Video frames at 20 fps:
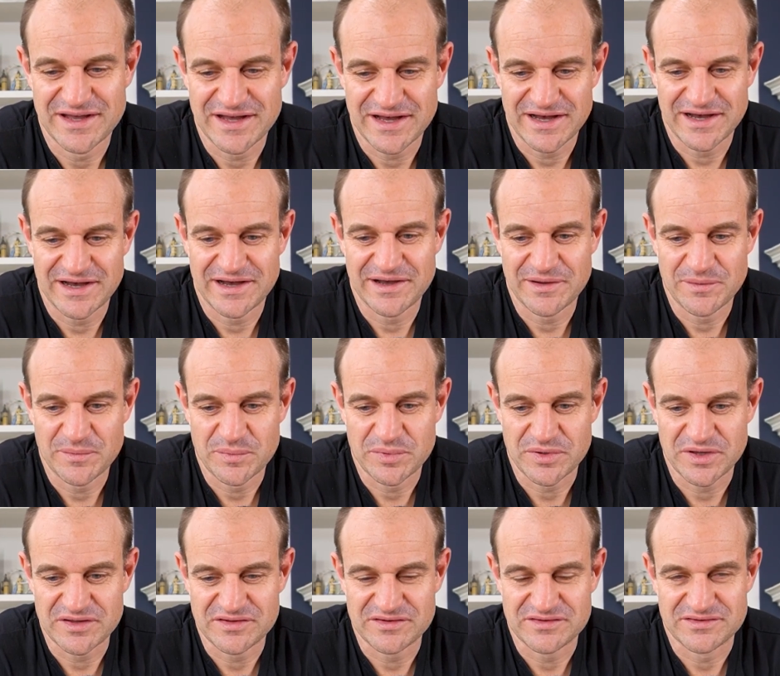uh,
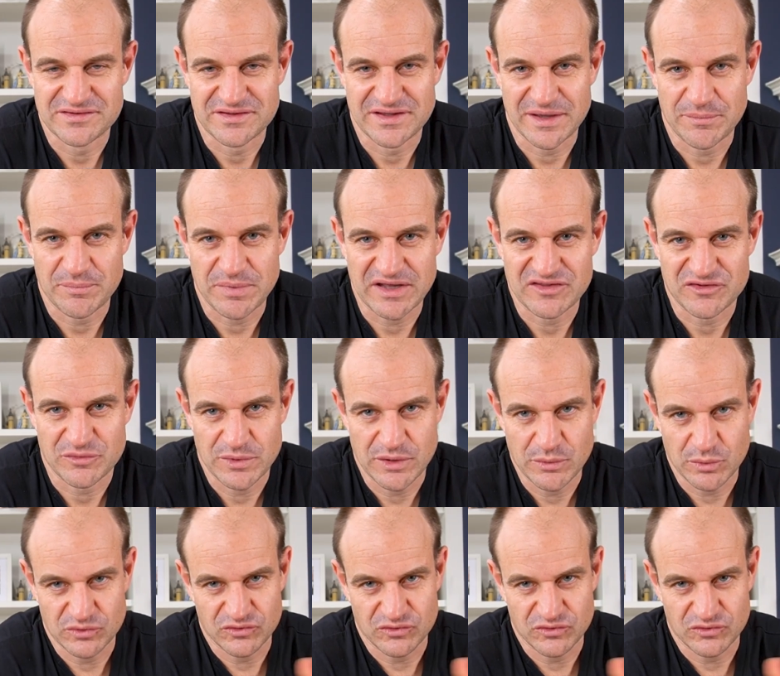please get back to me.